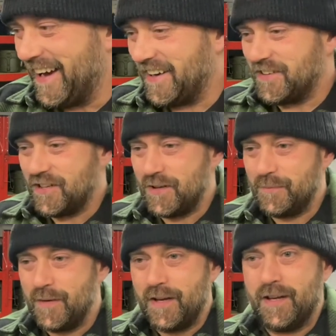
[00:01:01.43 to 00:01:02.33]
and
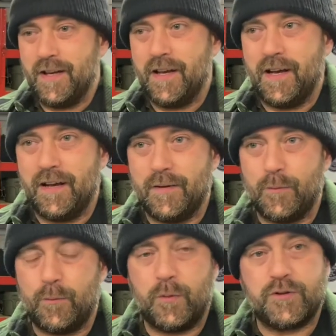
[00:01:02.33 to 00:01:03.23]
um,
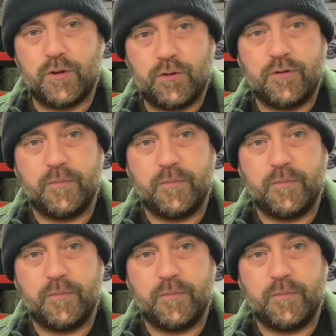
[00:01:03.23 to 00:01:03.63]
we're sort of